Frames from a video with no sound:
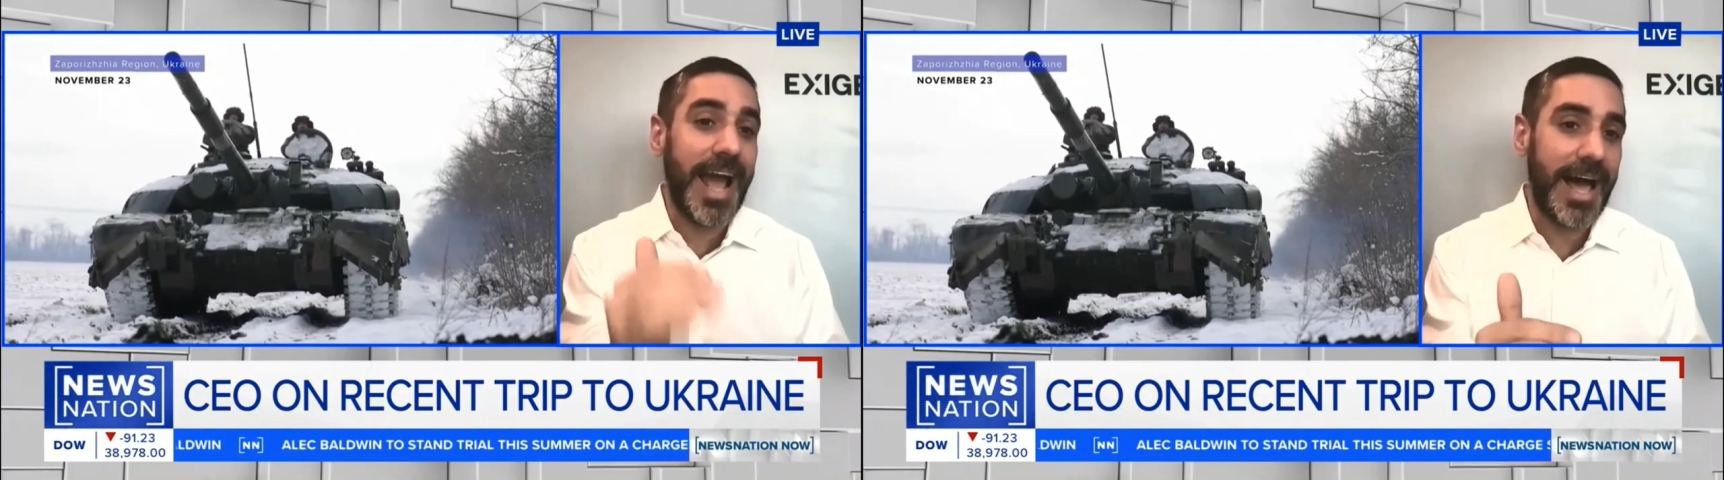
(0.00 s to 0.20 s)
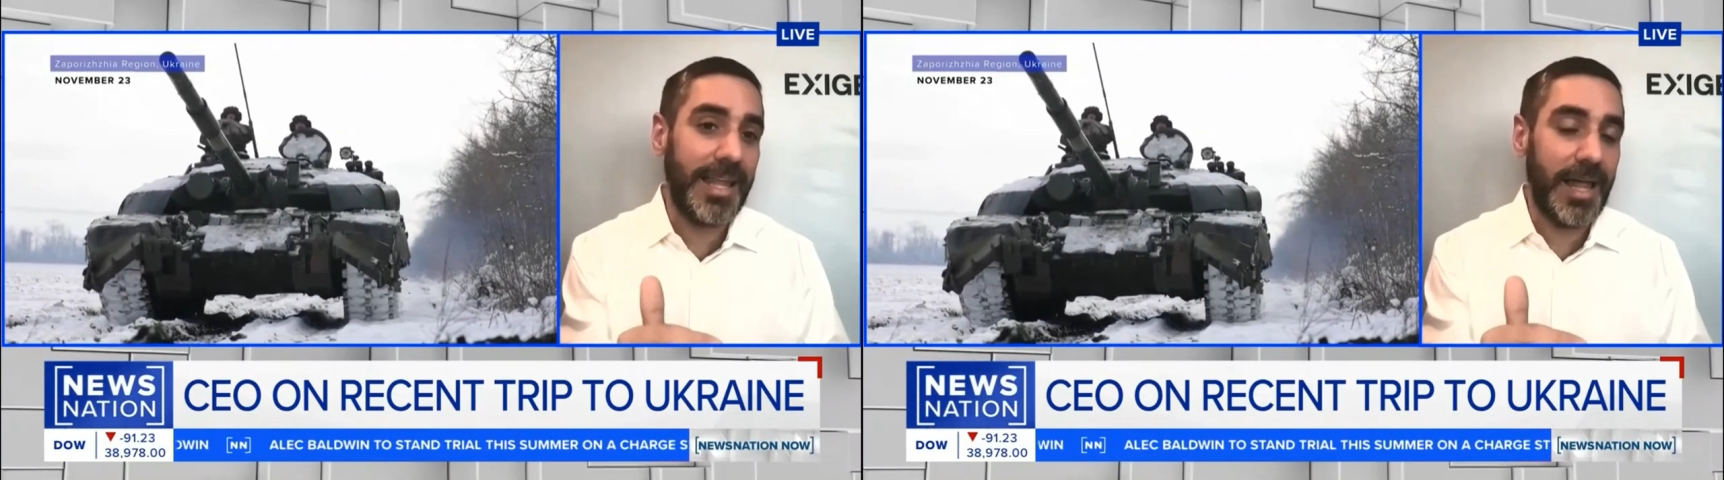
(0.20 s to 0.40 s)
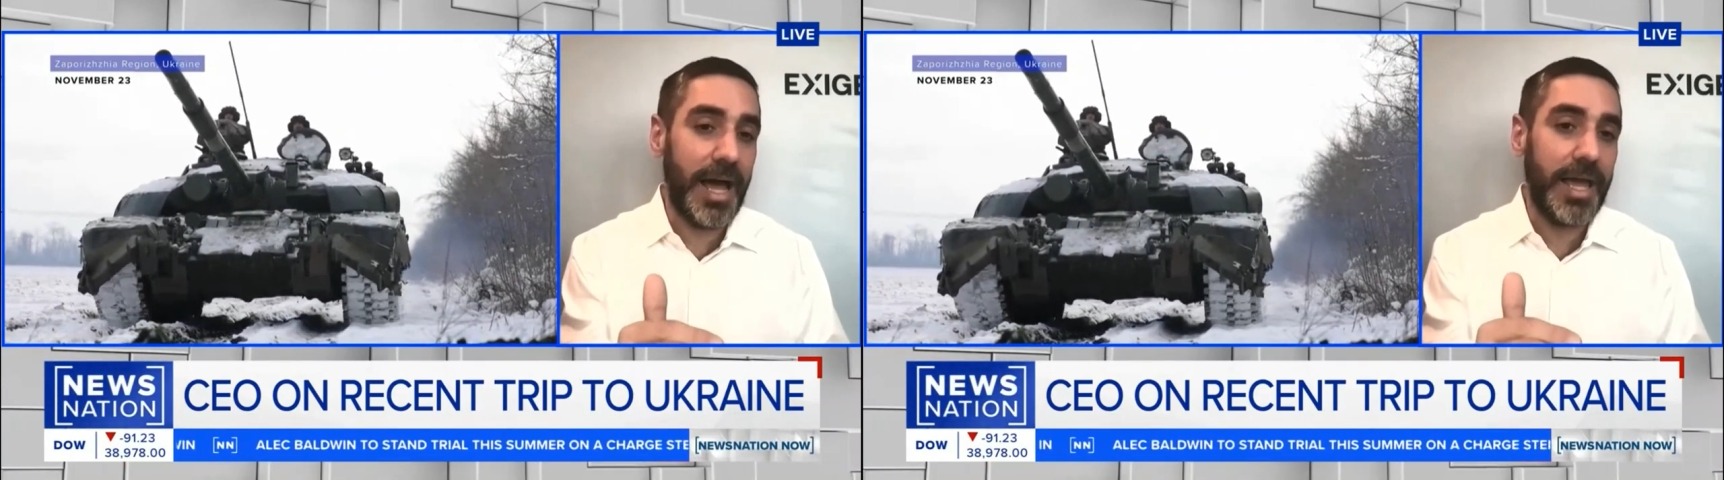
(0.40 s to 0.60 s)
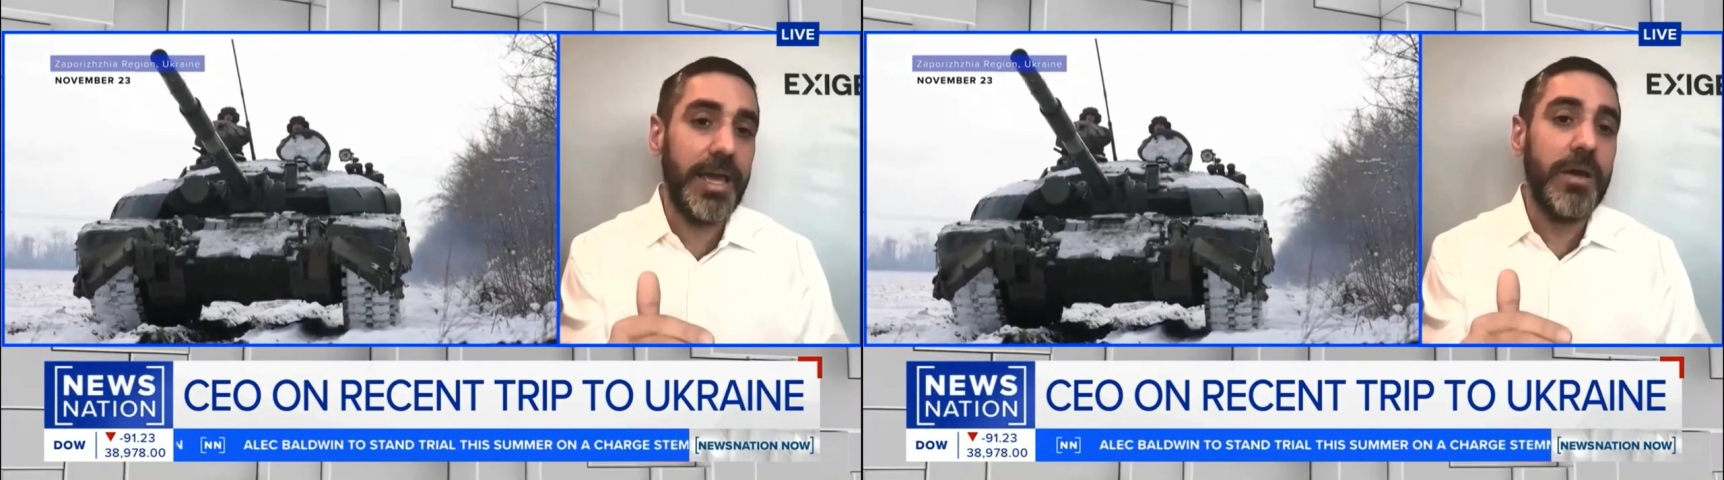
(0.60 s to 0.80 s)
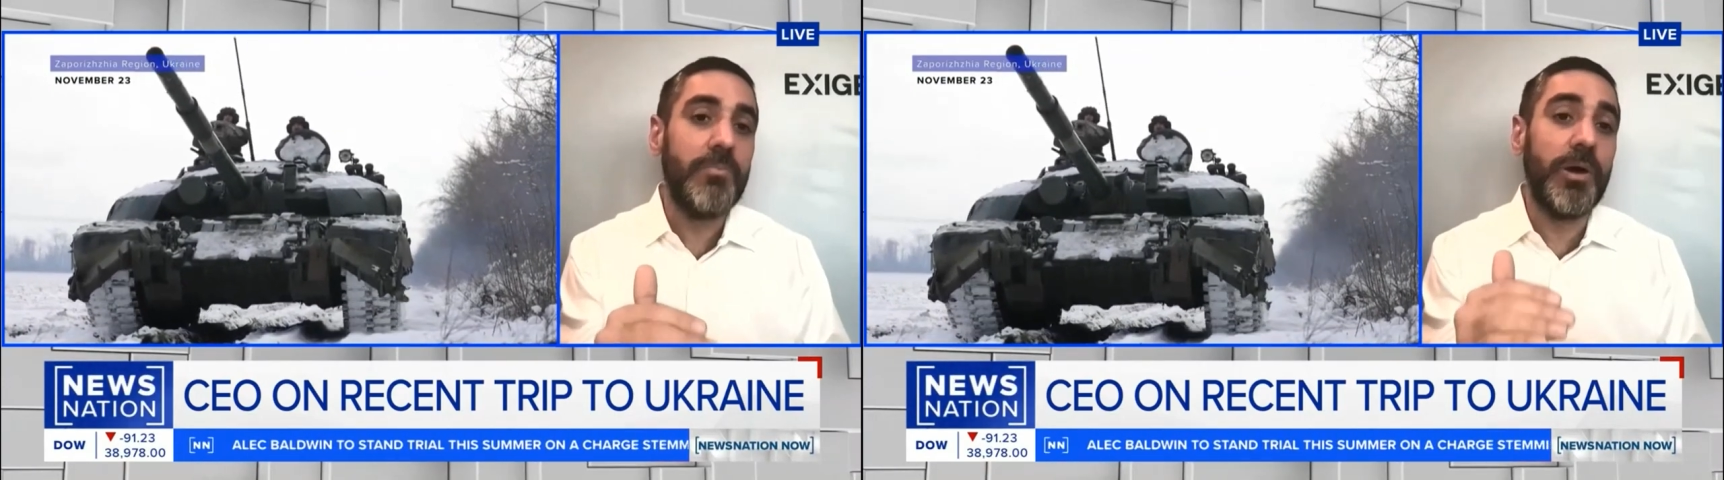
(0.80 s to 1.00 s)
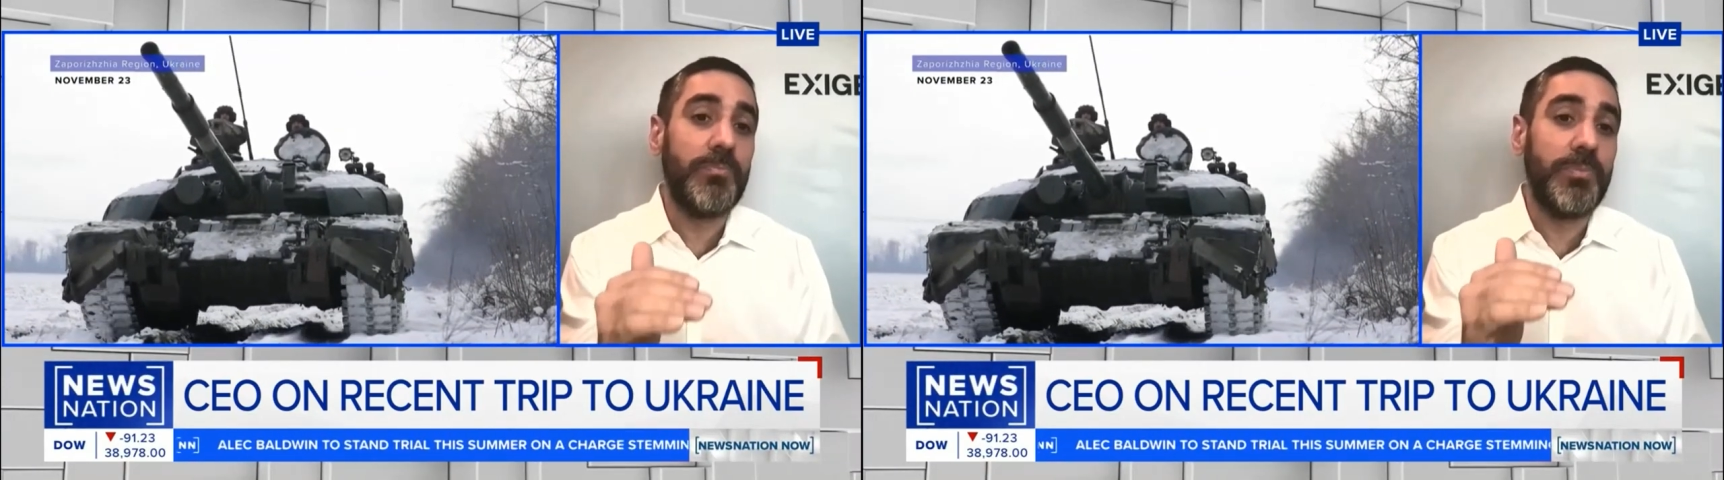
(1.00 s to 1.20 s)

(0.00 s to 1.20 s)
ally, but right.